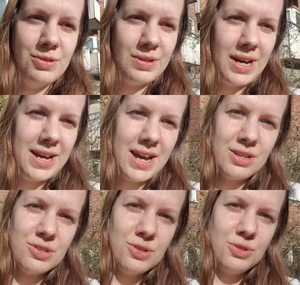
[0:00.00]

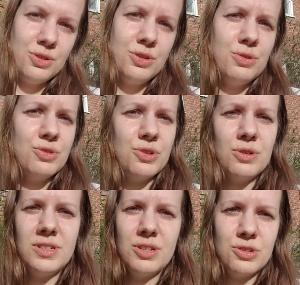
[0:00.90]
ask you to use your
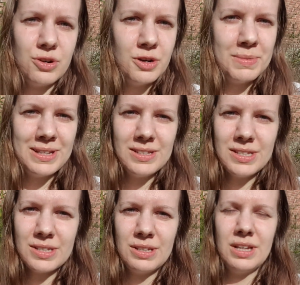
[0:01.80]

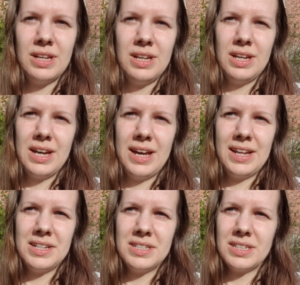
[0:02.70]
discernment,
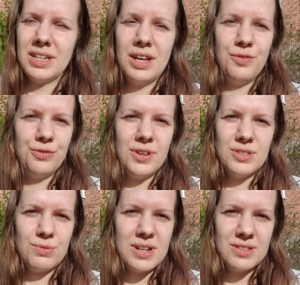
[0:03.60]
and if
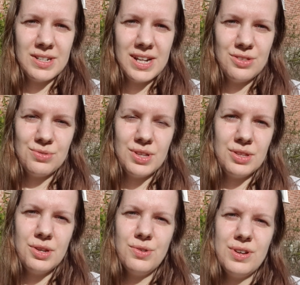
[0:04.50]
this resonates with
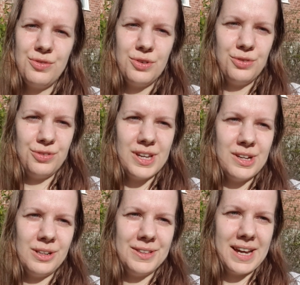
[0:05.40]
you, if you
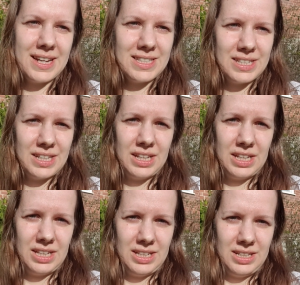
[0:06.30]
feel that
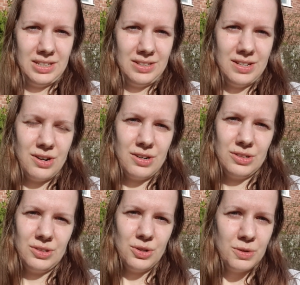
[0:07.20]
there
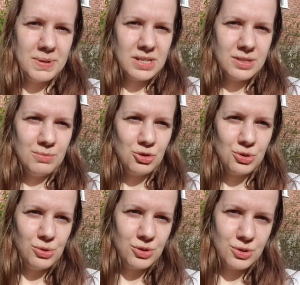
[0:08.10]
could be some
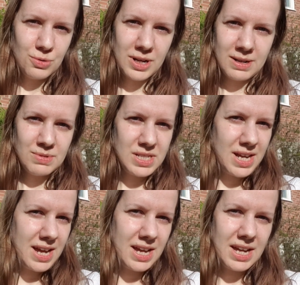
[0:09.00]
truth to what I'm
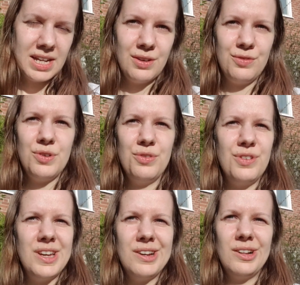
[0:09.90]
saying, if you
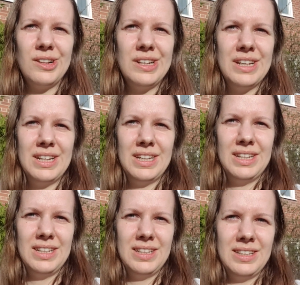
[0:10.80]
feel
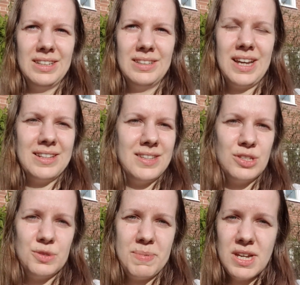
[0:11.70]
that this
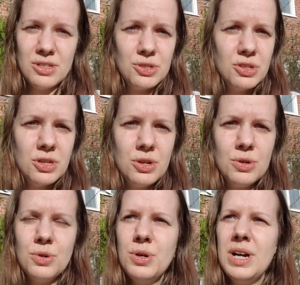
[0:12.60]
speaks to
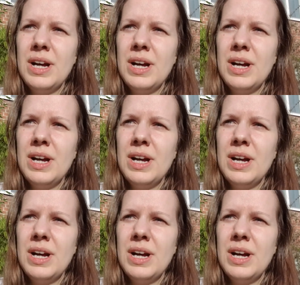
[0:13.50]
you,